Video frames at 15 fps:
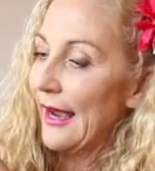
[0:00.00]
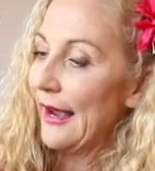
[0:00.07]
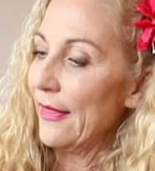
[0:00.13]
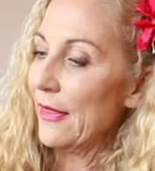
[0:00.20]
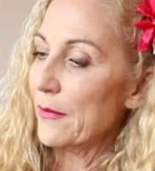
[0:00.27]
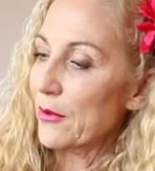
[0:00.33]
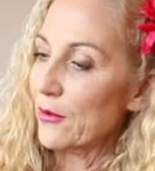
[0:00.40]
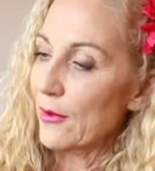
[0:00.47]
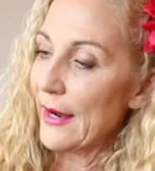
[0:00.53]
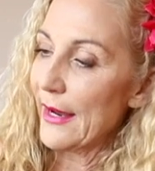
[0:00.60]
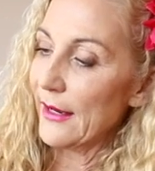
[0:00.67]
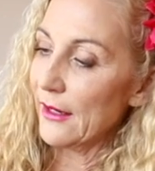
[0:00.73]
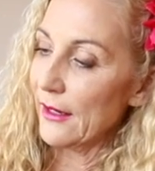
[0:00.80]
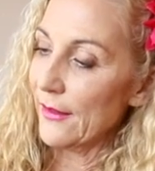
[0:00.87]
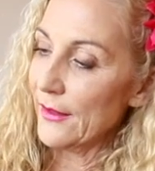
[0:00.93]
and the
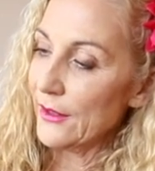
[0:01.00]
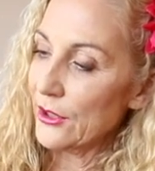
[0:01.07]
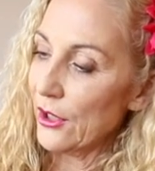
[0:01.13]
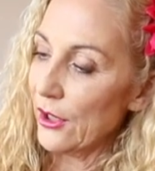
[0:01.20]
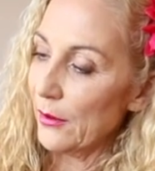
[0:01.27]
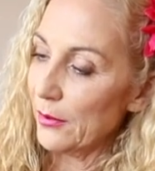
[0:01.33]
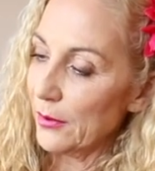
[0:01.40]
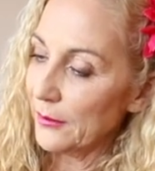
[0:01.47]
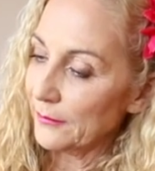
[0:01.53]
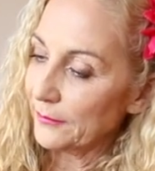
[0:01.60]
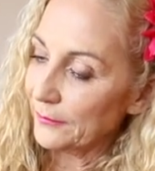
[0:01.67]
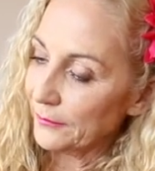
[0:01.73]
parietal on the top.